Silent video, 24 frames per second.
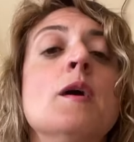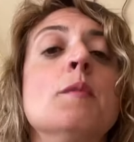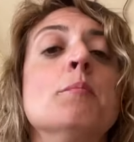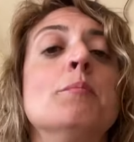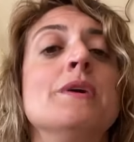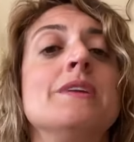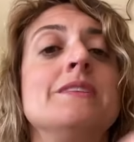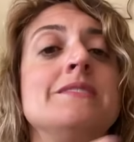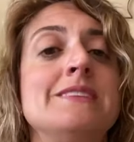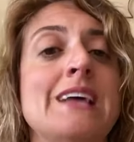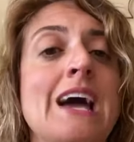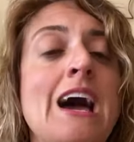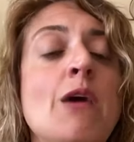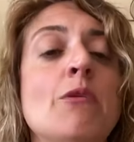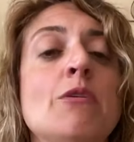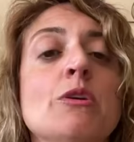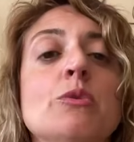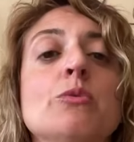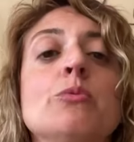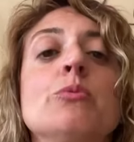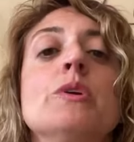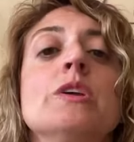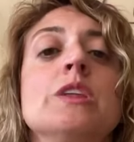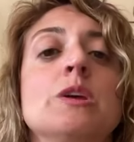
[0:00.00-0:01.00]
But now
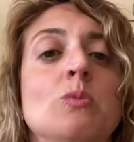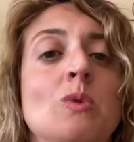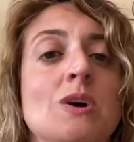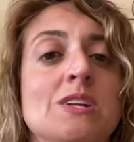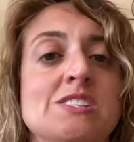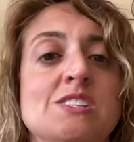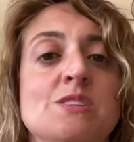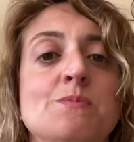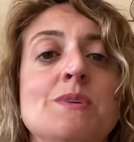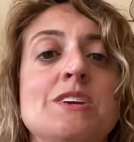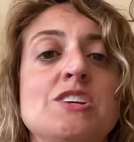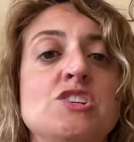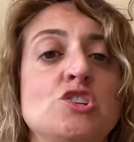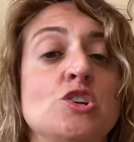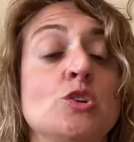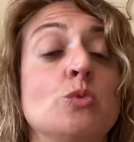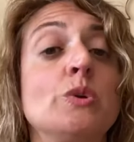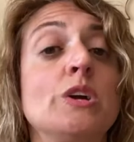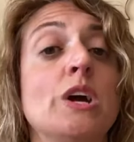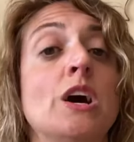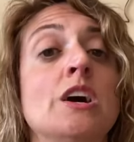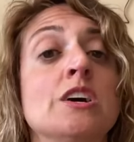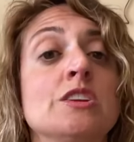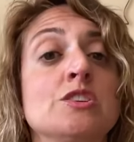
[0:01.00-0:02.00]
it really wants to make sure
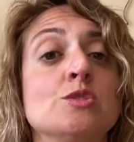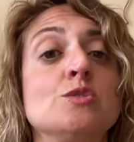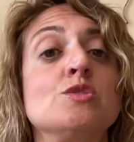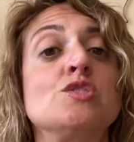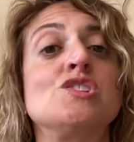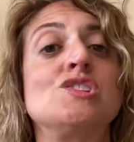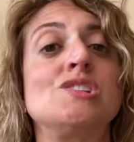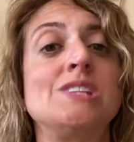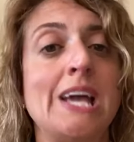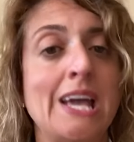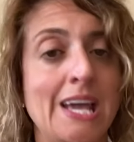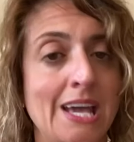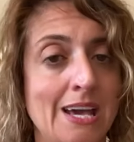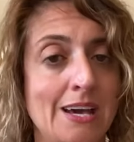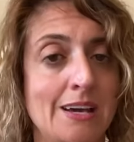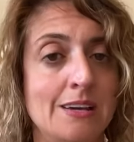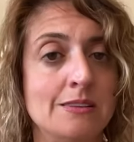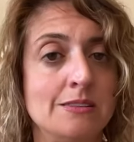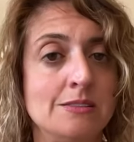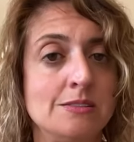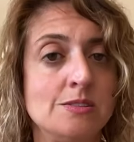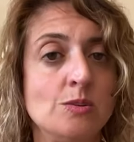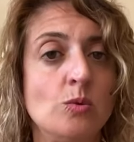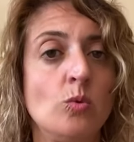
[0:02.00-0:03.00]
we
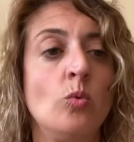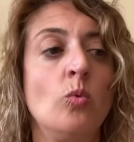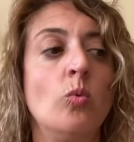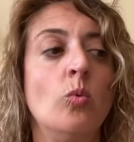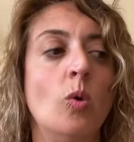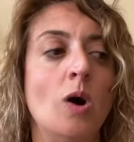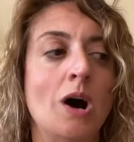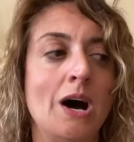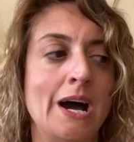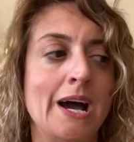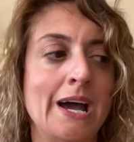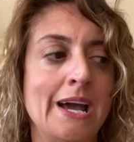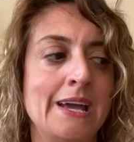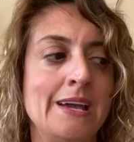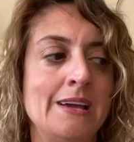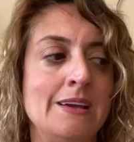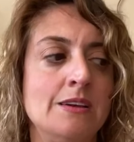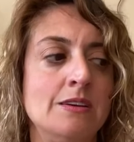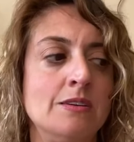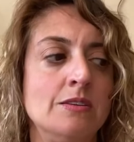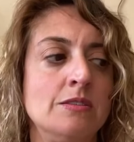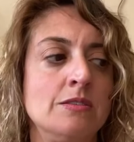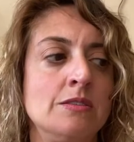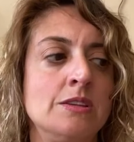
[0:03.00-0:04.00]
understand
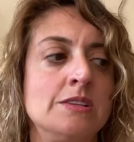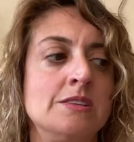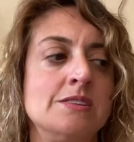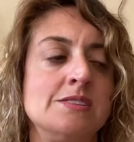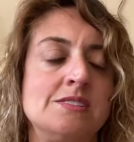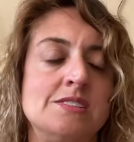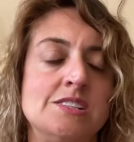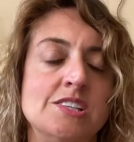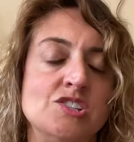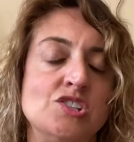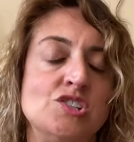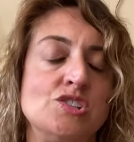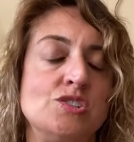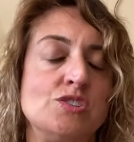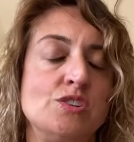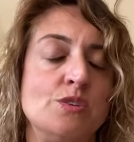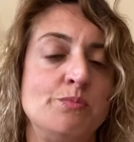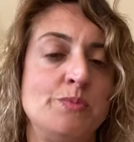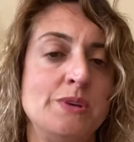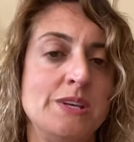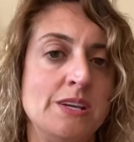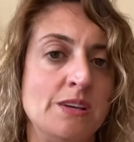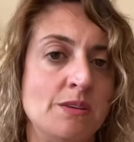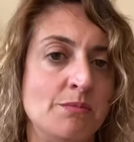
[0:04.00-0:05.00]
why the decisions are
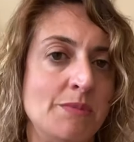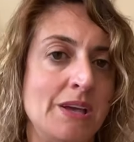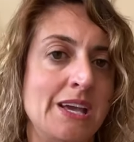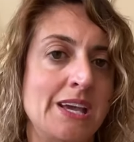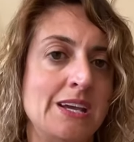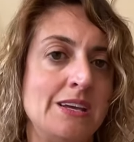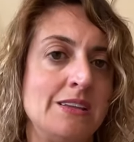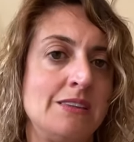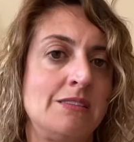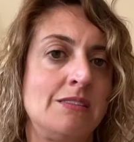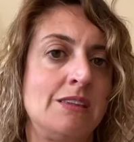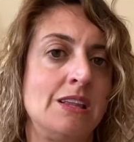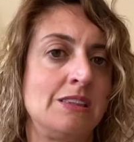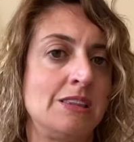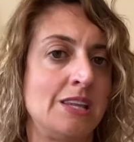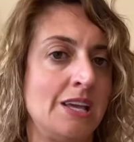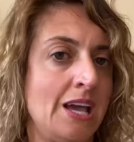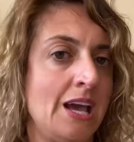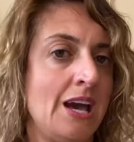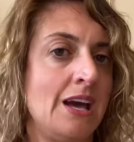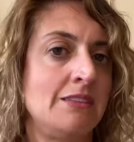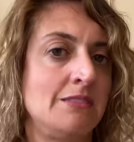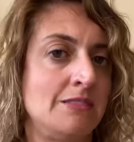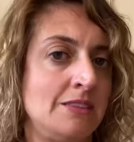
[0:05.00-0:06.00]
being made that they
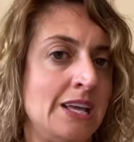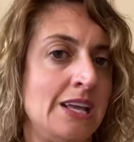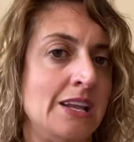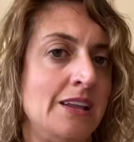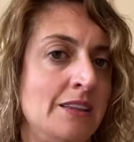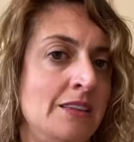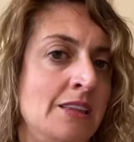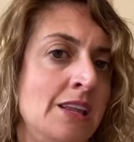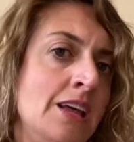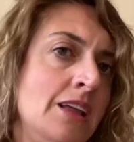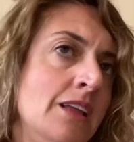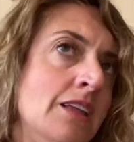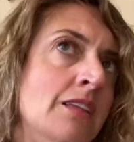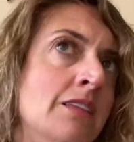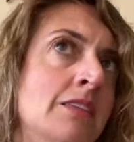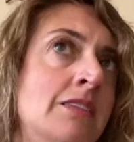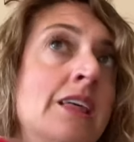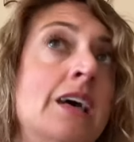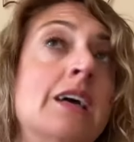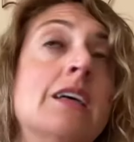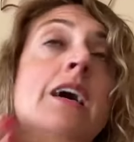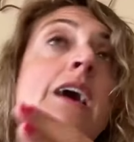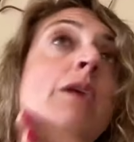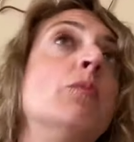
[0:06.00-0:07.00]
had that that,
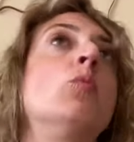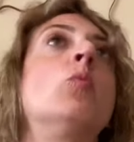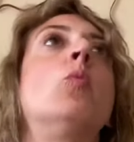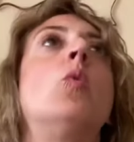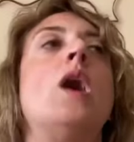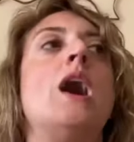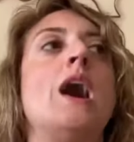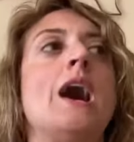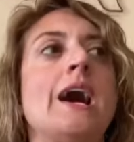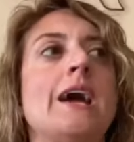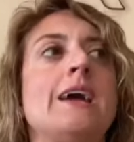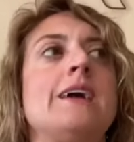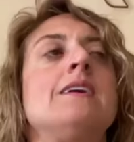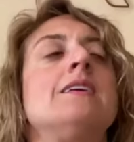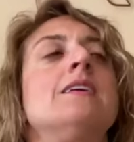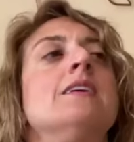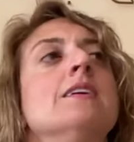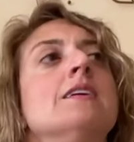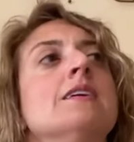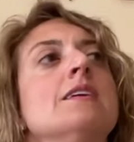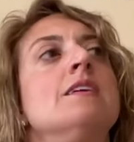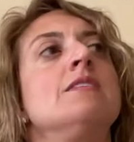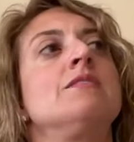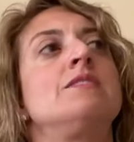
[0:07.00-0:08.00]
that why
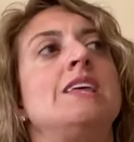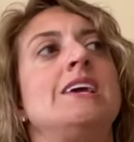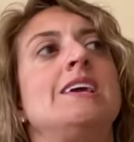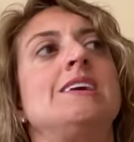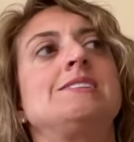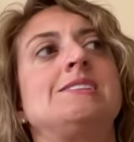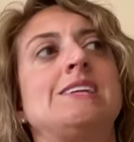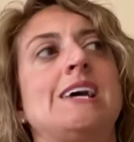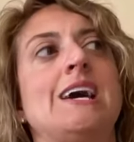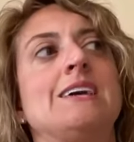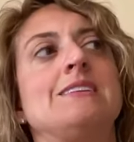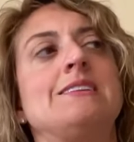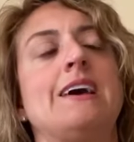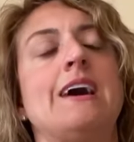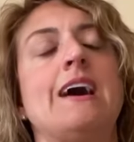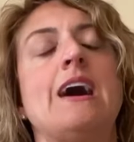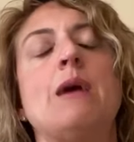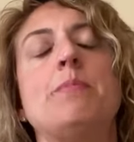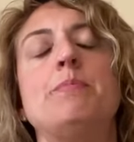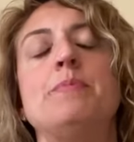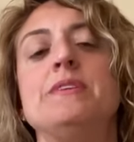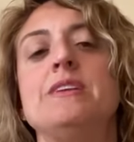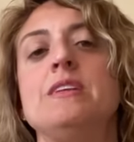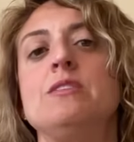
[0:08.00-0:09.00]
things had to
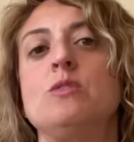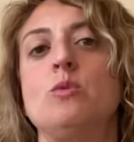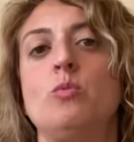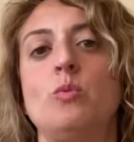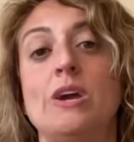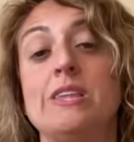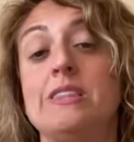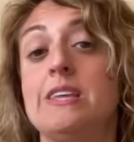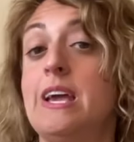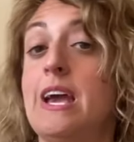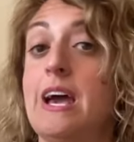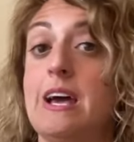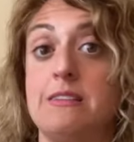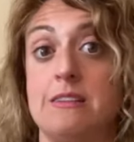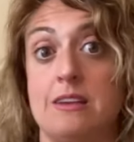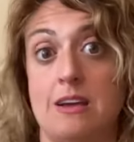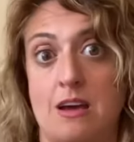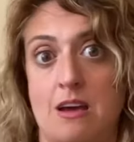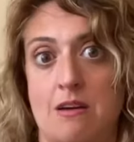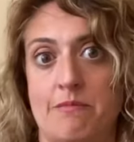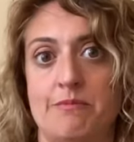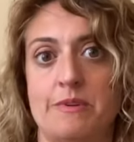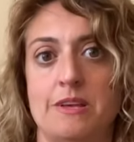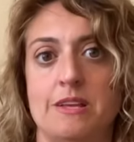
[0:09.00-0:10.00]
happen in the way they had to
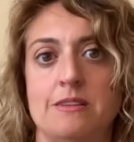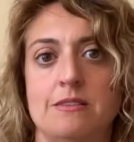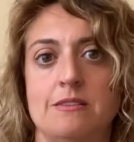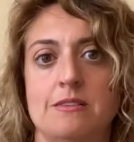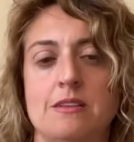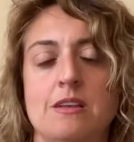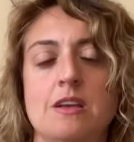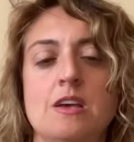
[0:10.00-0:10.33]
happen.